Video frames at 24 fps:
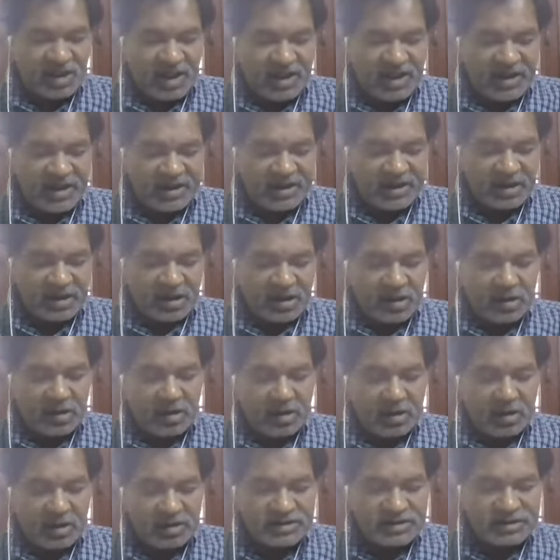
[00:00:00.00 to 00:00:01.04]
And
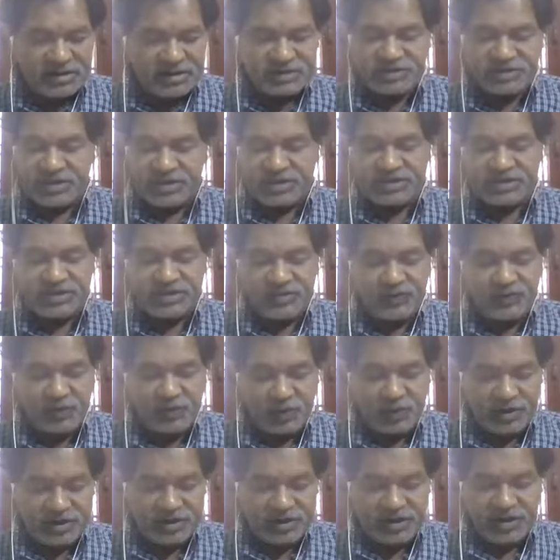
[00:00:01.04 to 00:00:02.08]
all these things, if
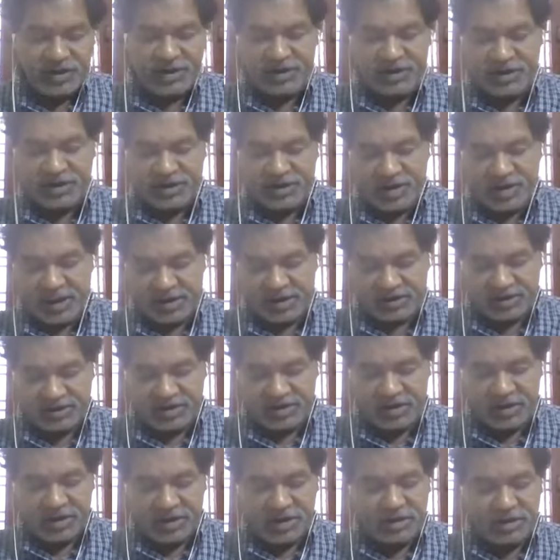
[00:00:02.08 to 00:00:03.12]
you
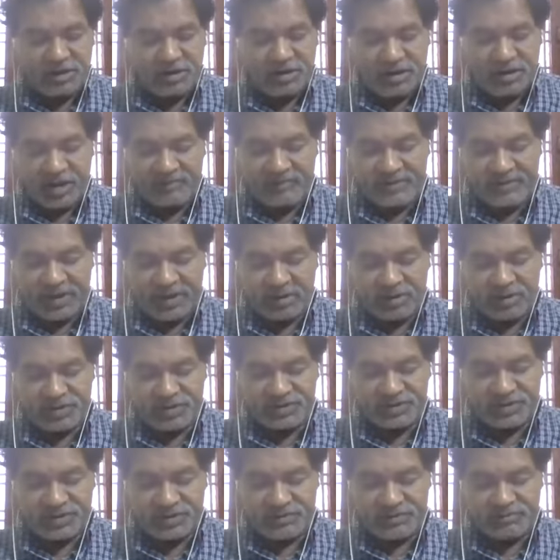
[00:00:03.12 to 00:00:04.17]
deduct, you'll come
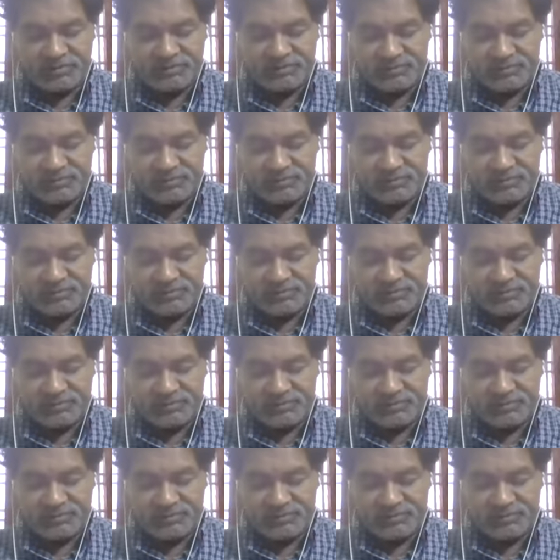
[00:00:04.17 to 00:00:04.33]
across.